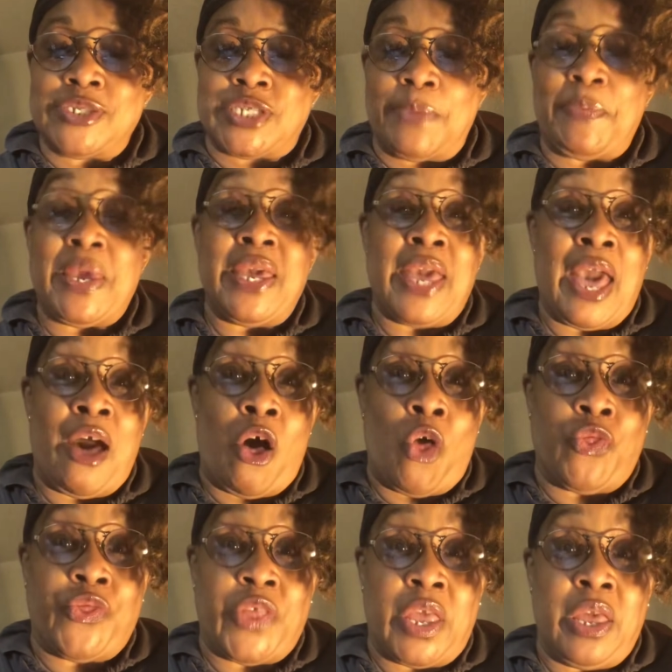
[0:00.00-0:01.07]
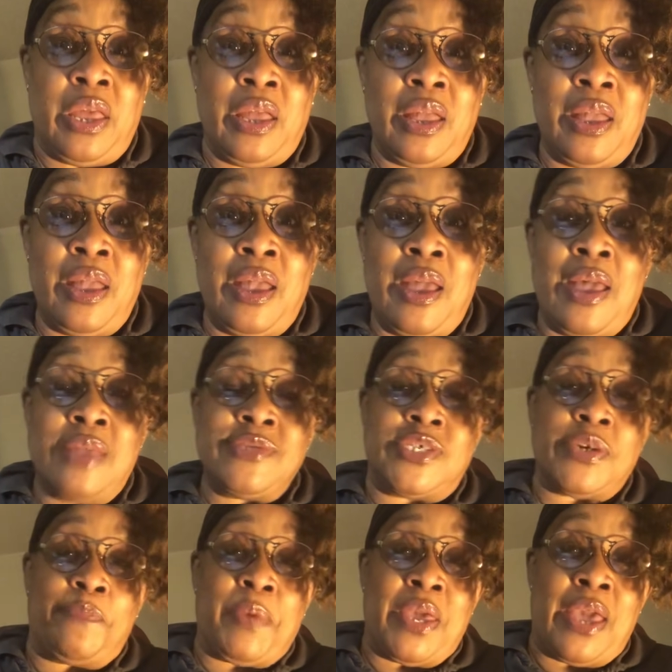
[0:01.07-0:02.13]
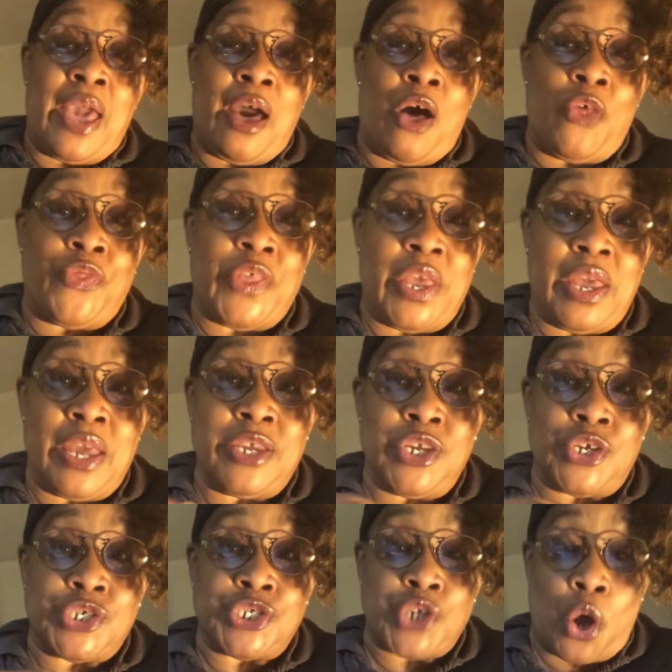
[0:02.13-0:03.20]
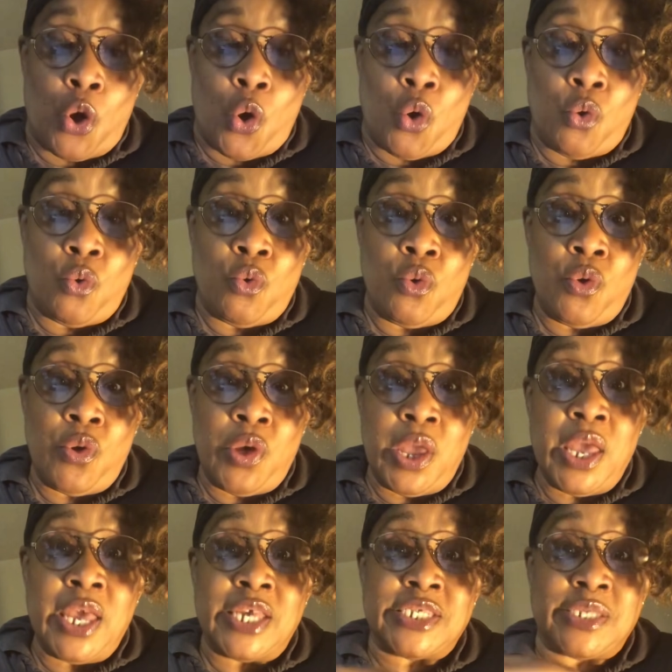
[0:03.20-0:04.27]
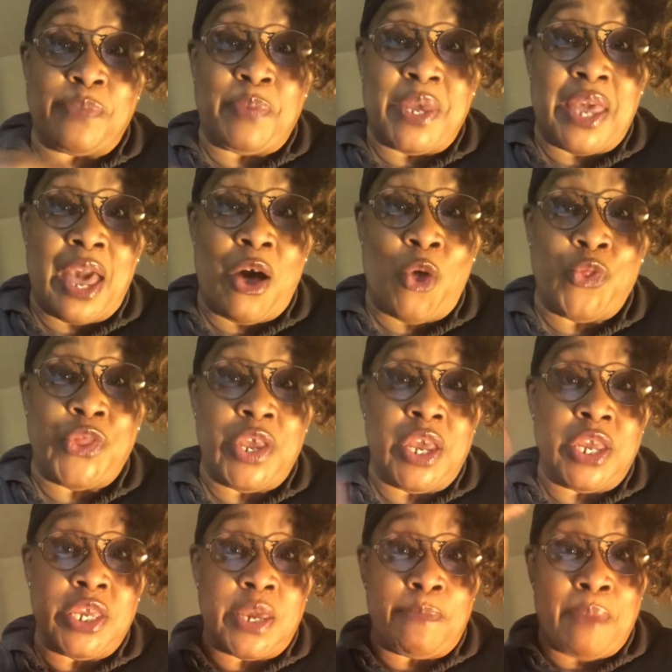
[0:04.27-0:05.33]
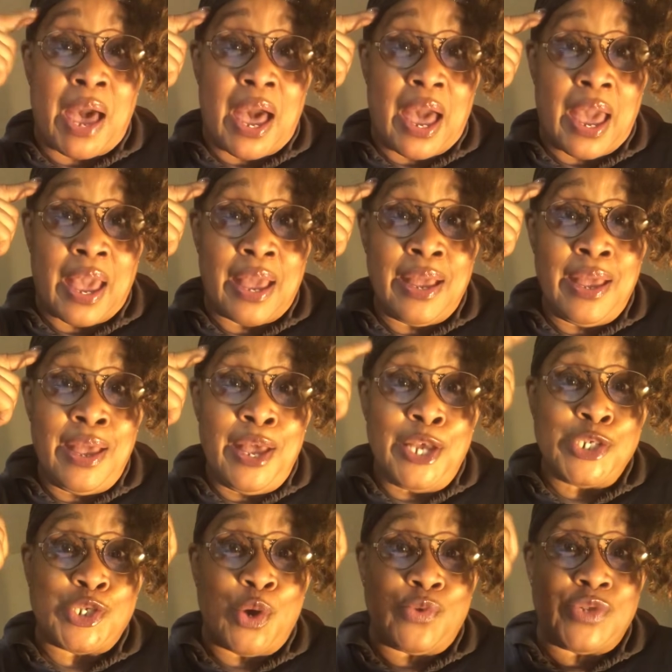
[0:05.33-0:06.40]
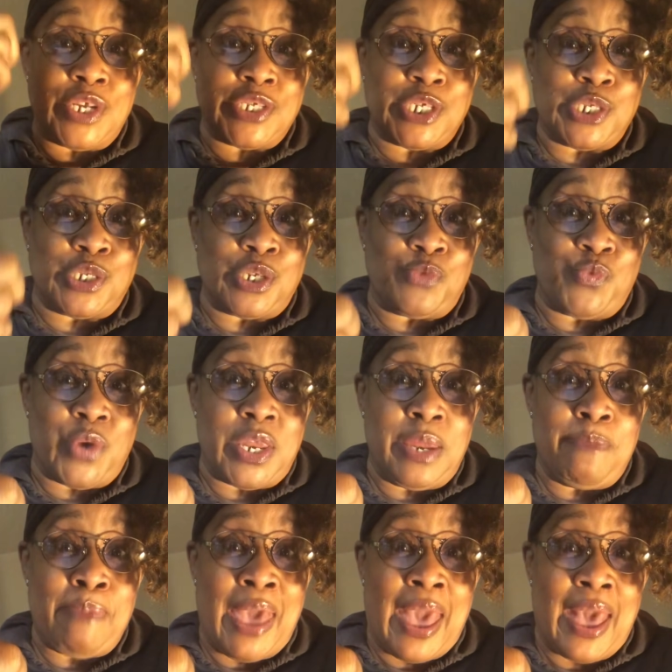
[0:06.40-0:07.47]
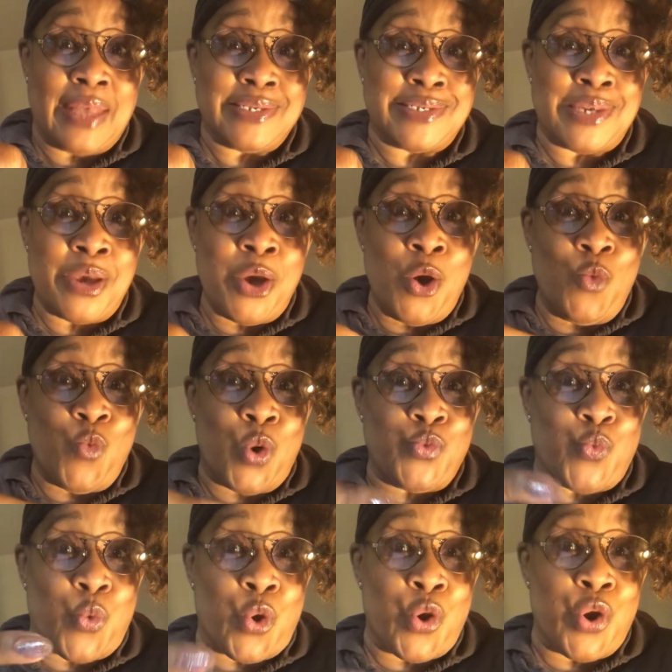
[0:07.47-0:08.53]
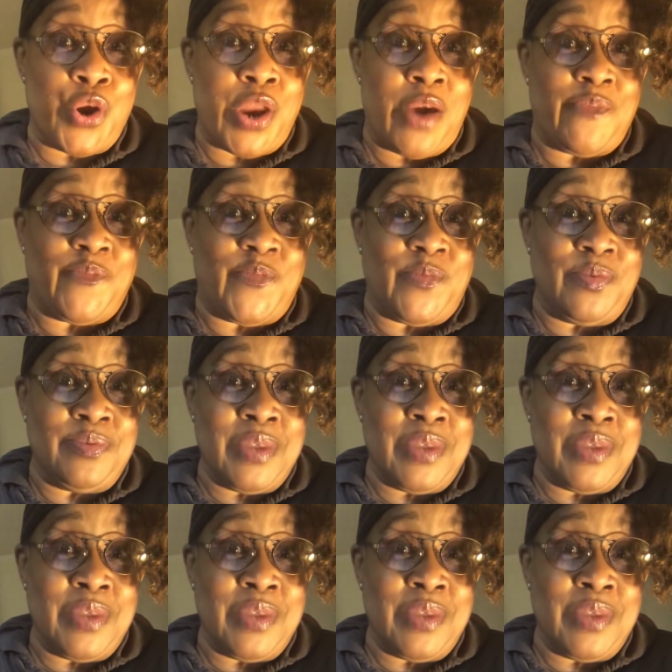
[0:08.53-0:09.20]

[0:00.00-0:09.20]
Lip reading: be healthy. To be healthy in your soul is to be healthy in your mind. So this is Rennie Matz with Word of